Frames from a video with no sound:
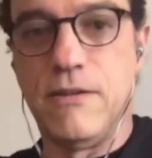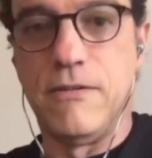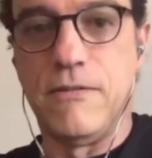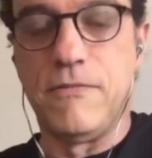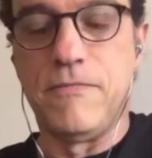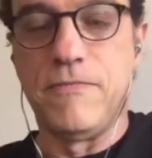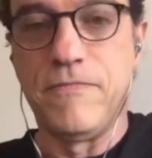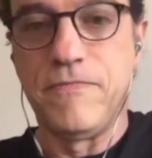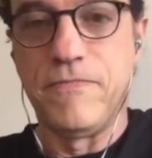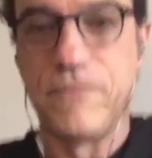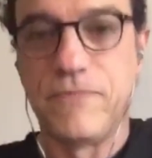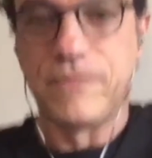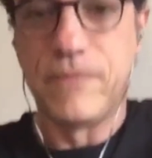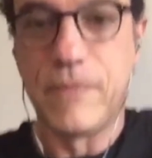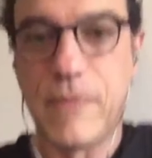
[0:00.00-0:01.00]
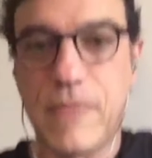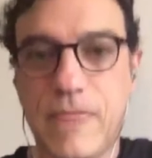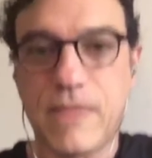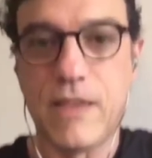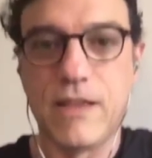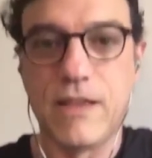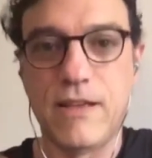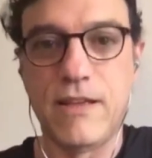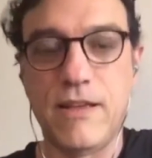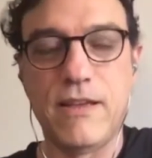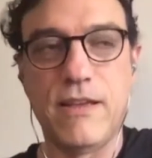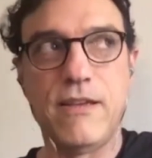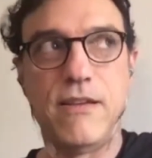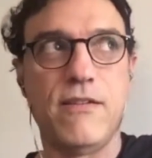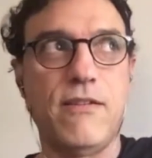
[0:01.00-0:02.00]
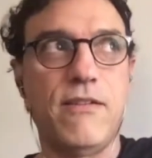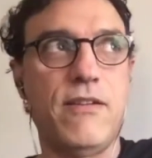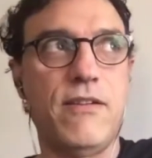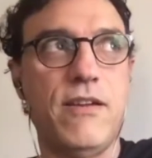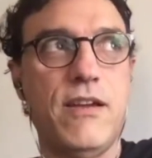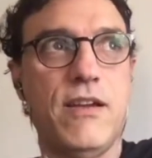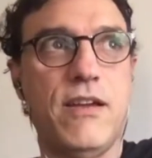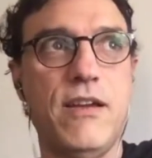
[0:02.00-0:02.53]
No one is speaking in this clip.